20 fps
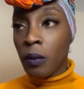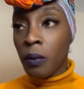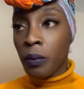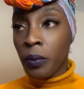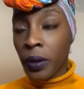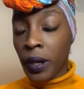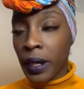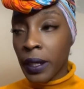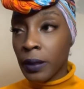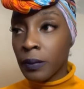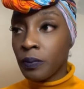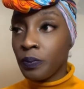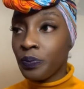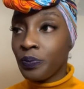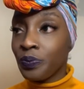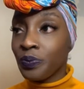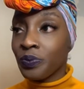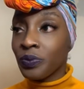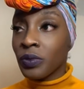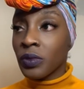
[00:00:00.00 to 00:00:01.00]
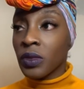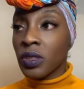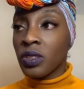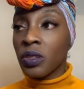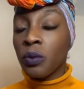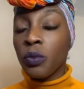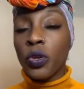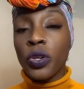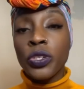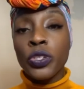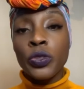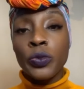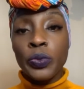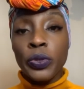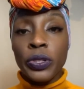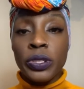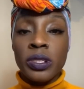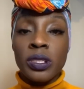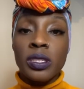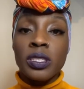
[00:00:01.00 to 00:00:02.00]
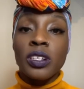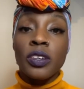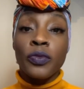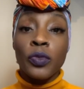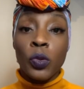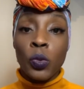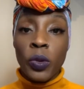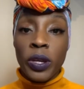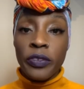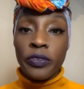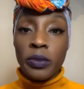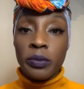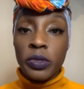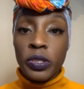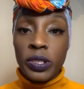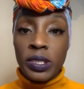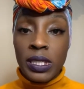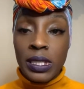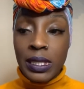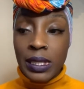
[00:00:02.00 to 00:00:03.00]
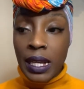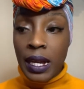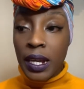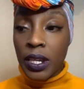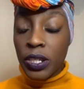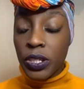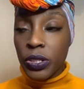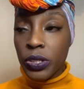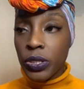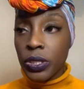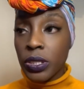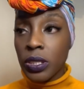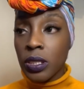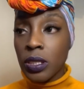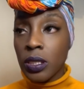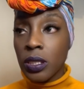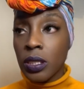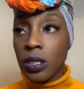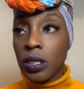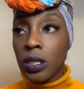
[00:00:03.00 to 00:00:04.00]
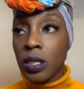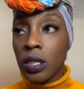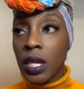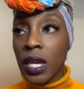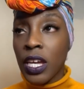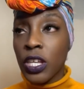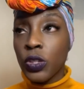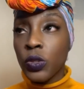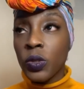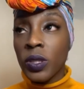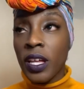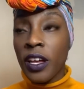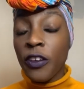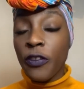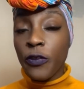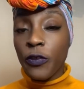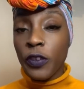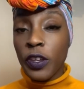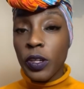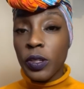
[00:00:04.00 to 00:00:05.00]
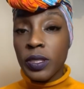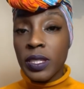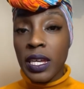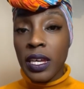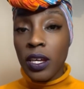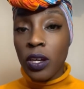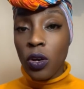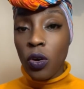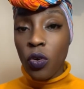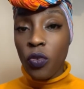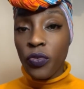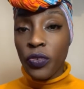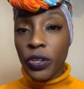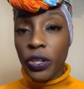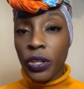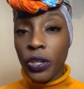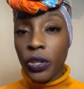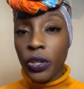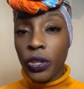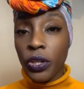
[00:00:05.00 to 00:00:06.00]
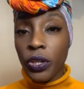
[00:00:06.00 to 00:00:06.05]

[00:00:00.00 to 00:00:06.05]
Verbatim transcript: But the more you pull yourself away from your desires and you let fear take over,